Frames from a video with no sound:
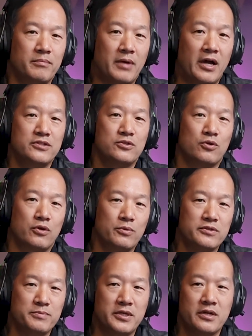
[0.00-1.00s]
My story
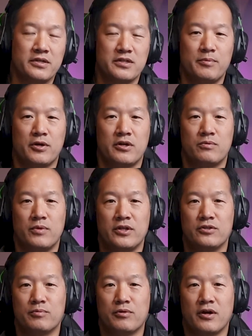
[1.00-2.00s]
was because I bought a
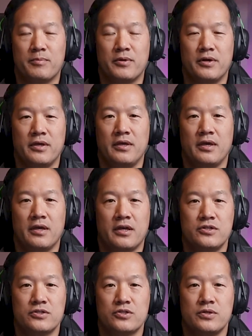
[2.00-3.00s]
rental property and
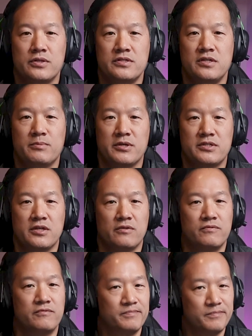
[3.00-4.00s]
I just couldn't see
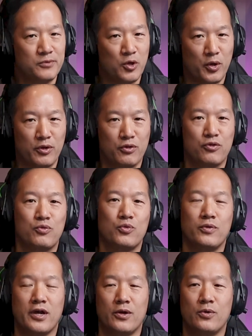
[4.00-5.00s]
myself going
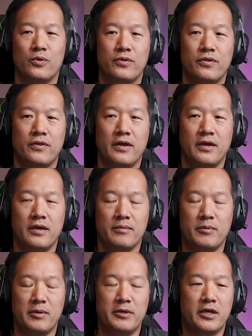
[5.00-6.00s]
through that whole
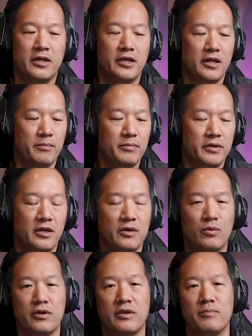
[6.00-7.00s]
thing, maybe getting an MBA,
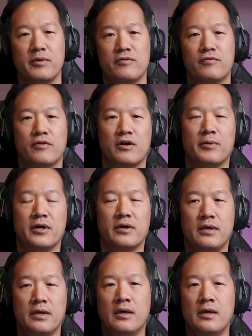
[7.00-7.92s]
working big pharma.